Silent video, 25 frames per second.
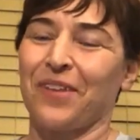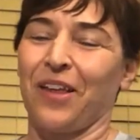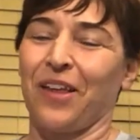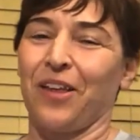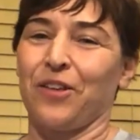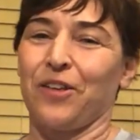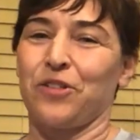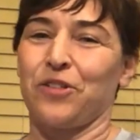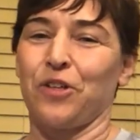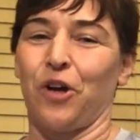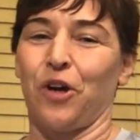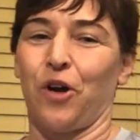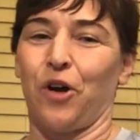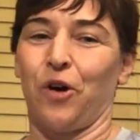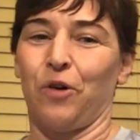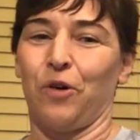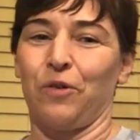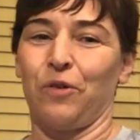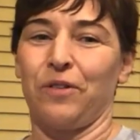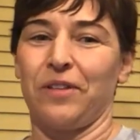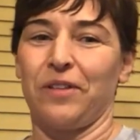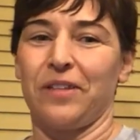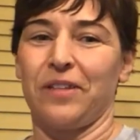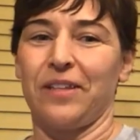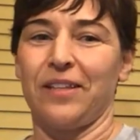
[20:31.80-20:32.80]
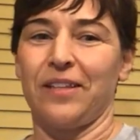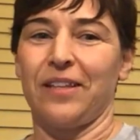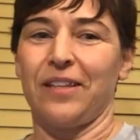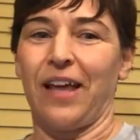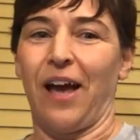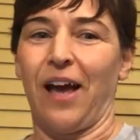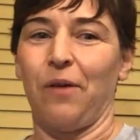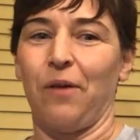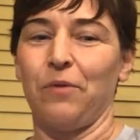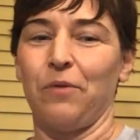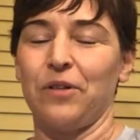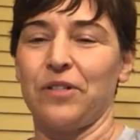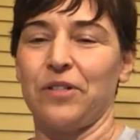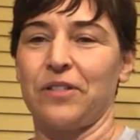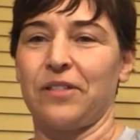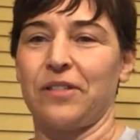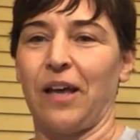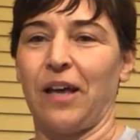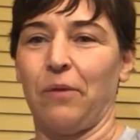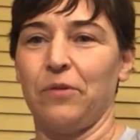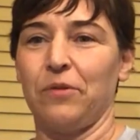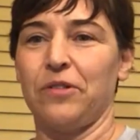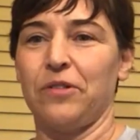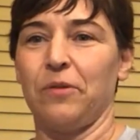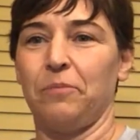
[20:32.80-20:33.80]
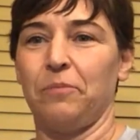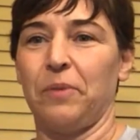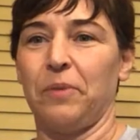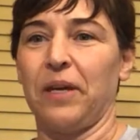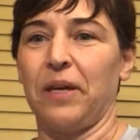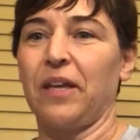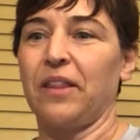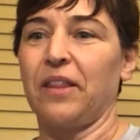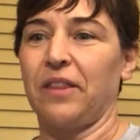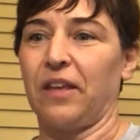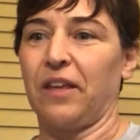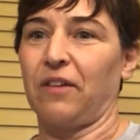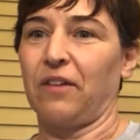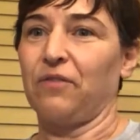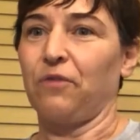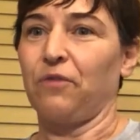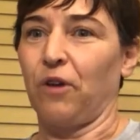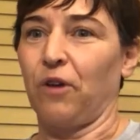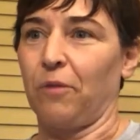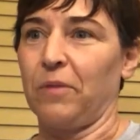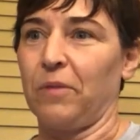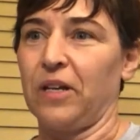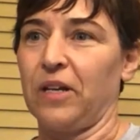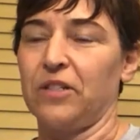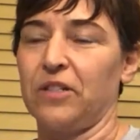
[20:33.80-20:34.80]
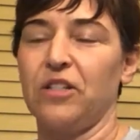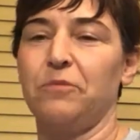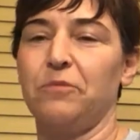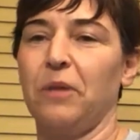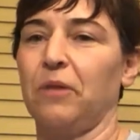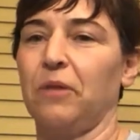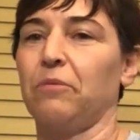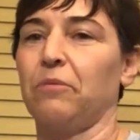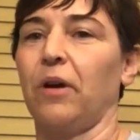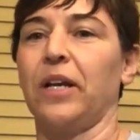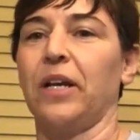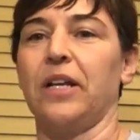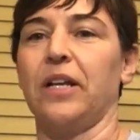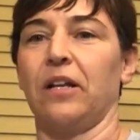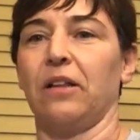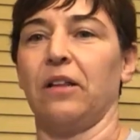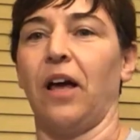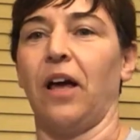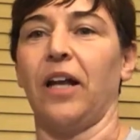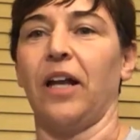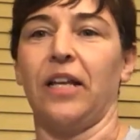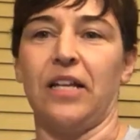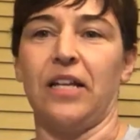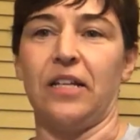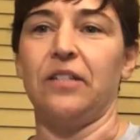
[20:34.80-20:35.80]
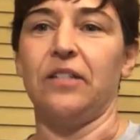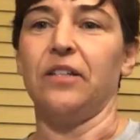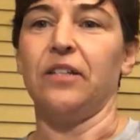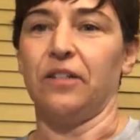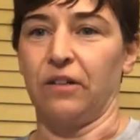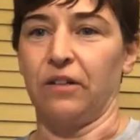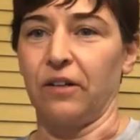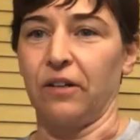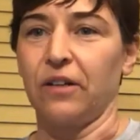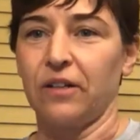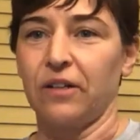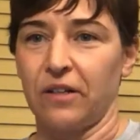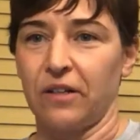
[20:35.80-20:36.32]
So that was the big thing for me. It just made running a lot easier.